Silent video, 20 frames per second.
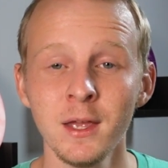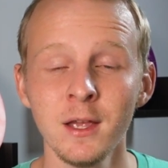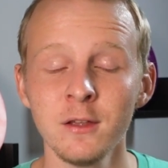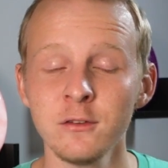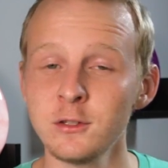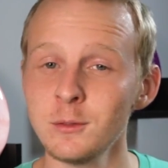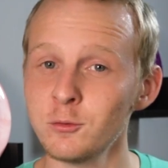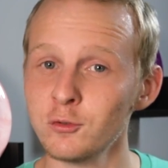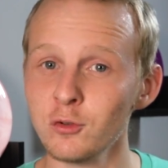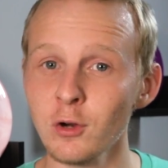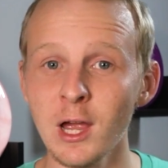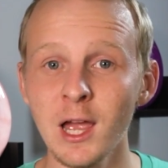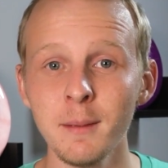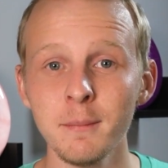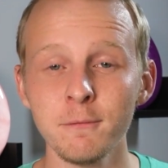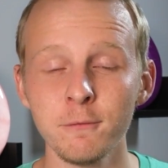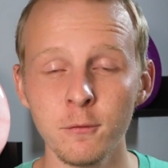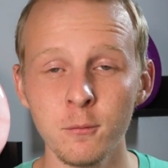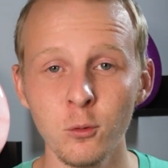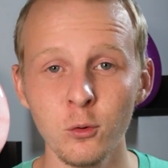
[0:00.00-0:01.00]

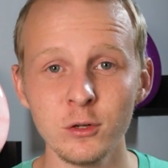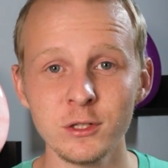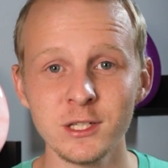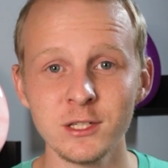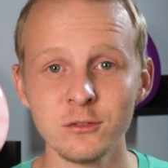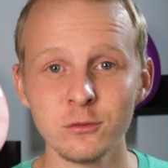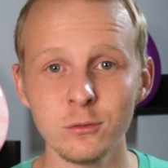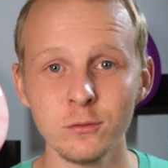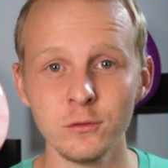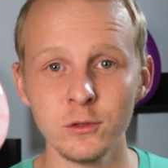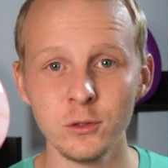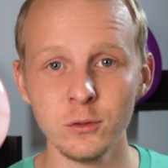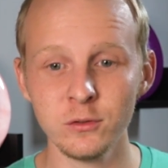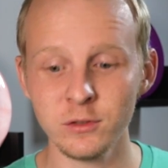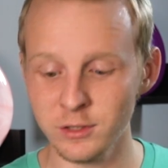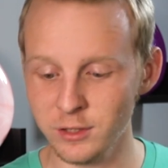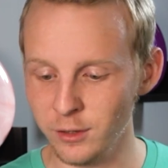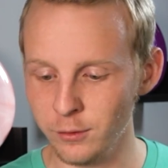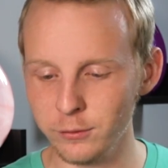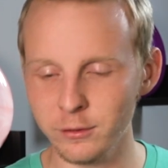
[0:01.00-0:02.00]
Subscribe for more disc
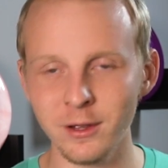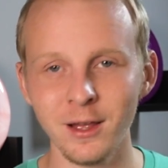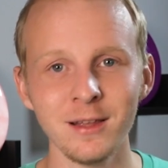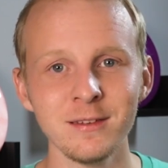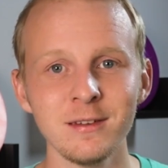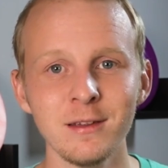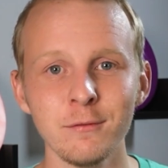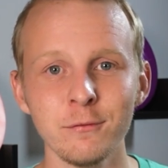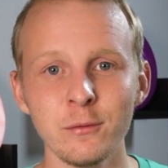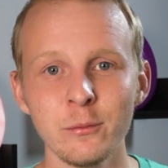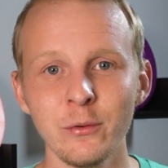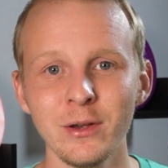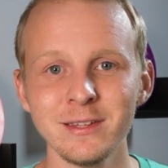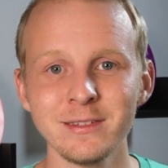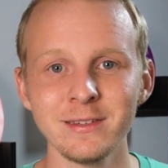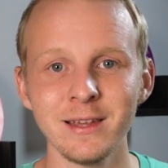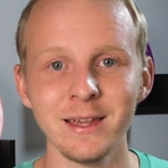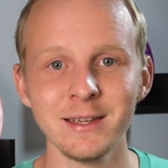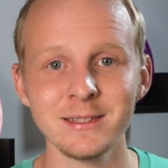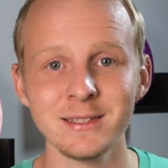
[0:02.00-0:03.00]
reviews and other content from
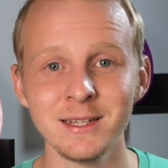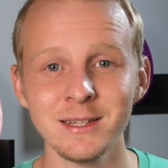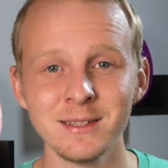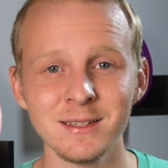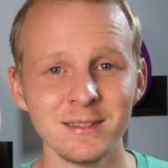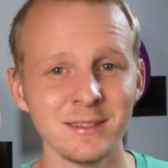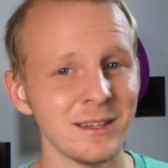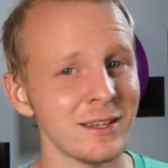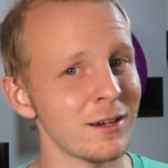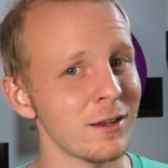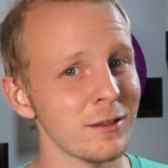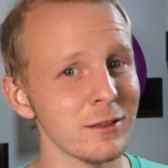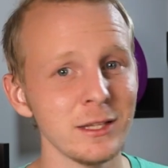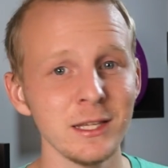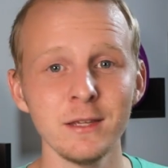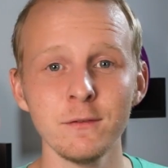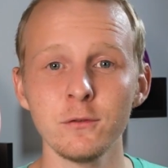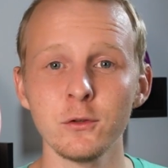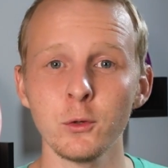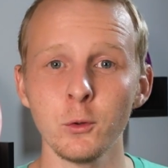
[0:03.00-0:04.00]
Westside Discs, and I'll
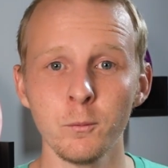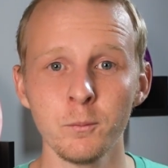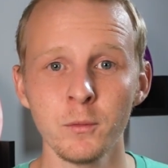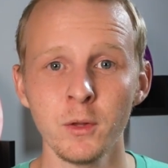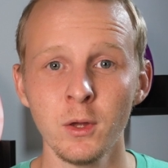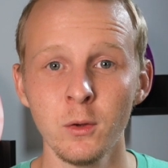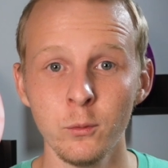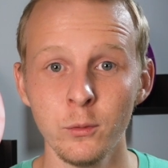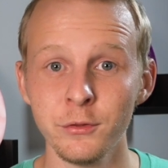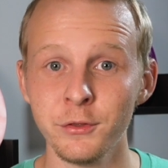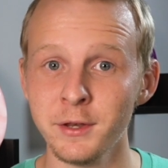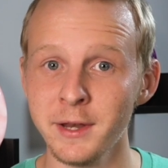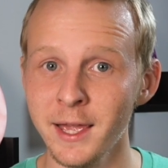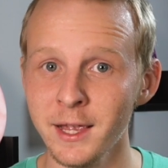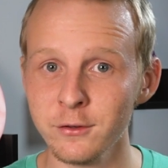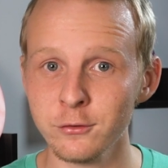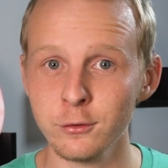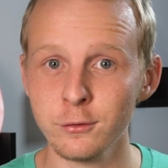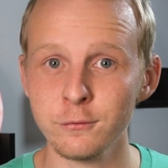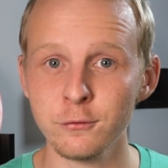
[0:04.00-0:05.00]
leave you with an
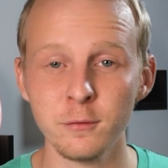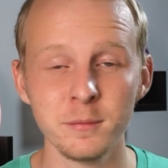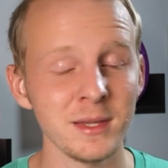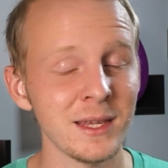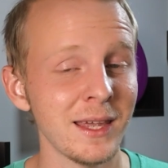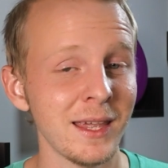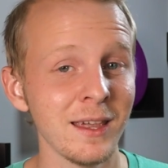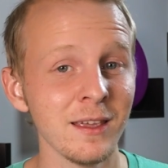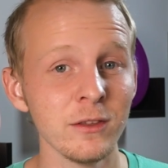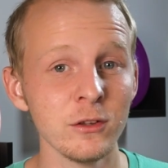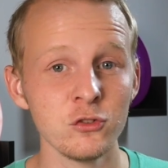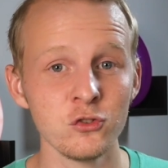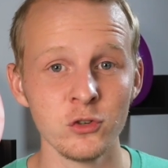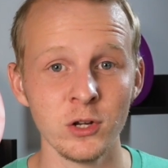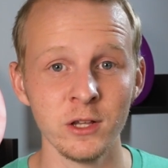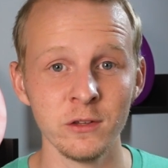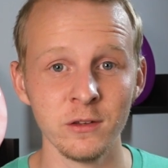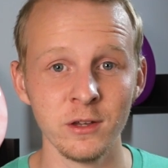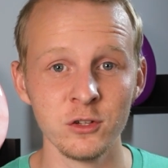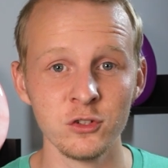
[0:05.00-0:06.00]
excerpt from the English
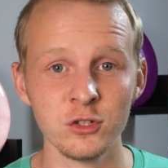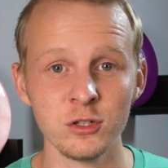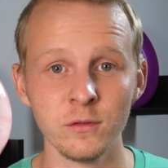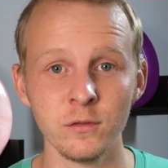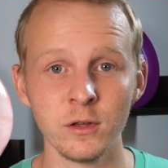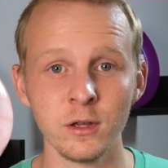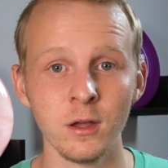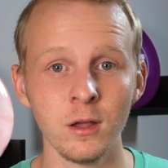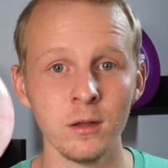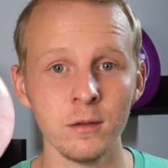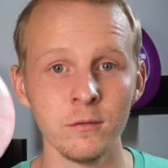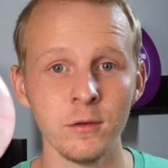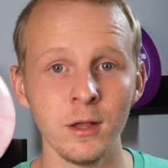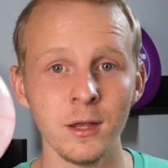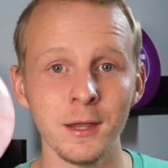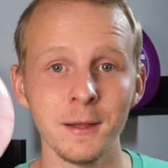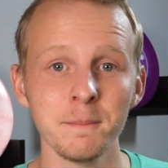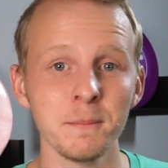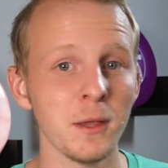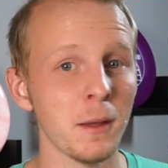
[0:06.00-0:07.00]
translation of the
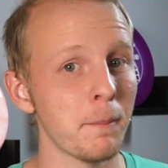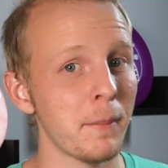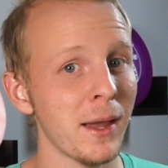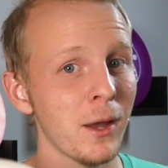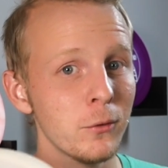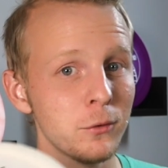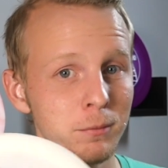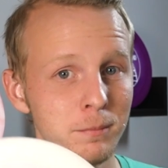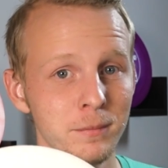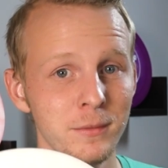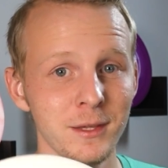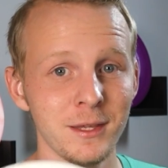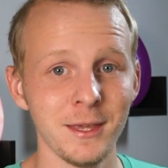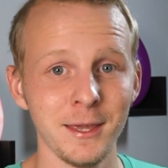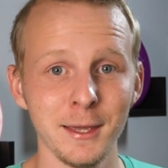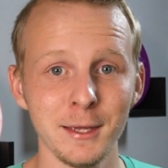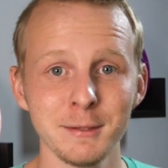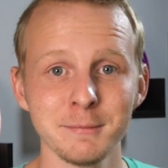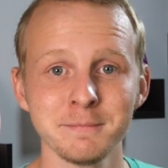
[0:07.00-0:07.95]
Kalevala about the King.